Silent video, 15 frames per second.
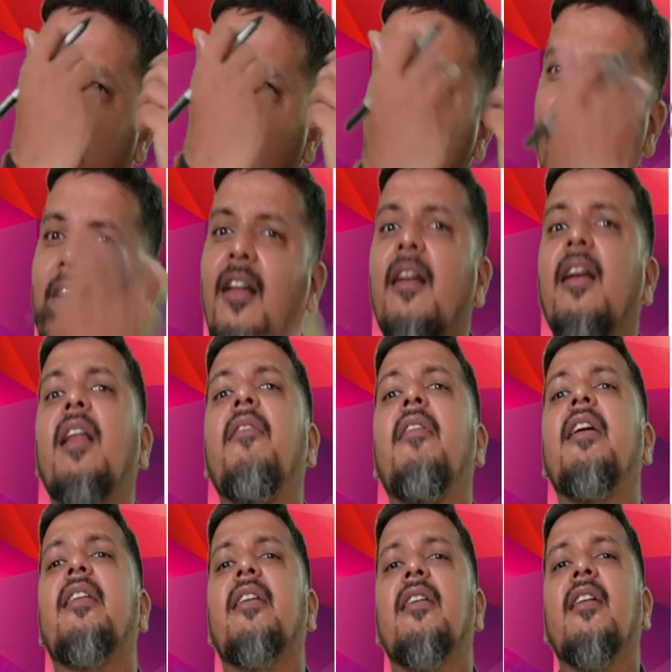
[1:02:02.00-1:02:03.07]
at all
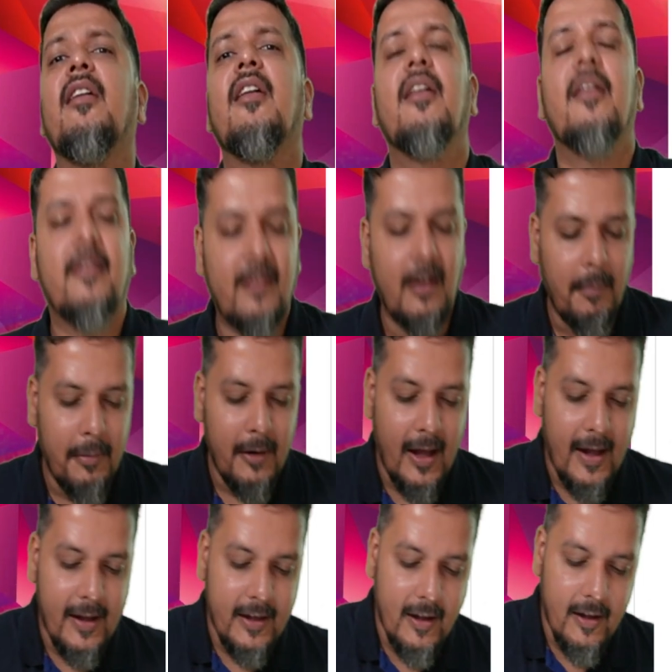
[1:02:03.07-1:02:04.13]
relevant.
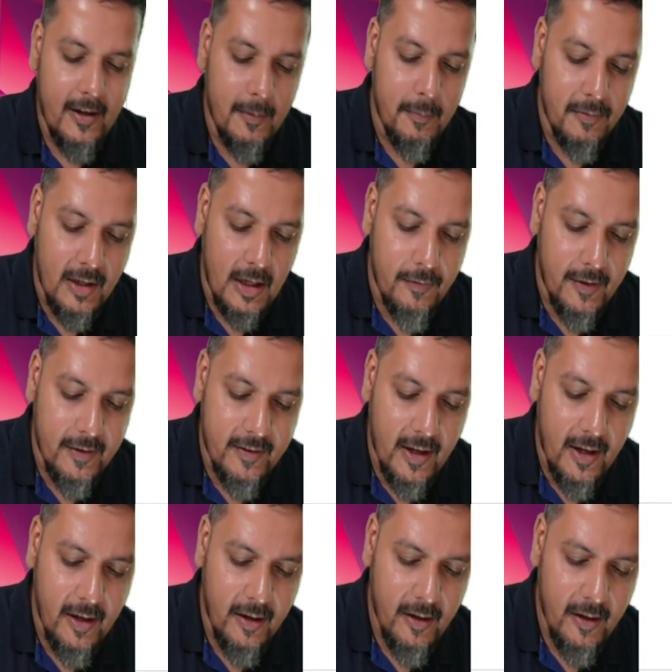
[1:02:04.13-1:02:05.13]
Supplier here himself is a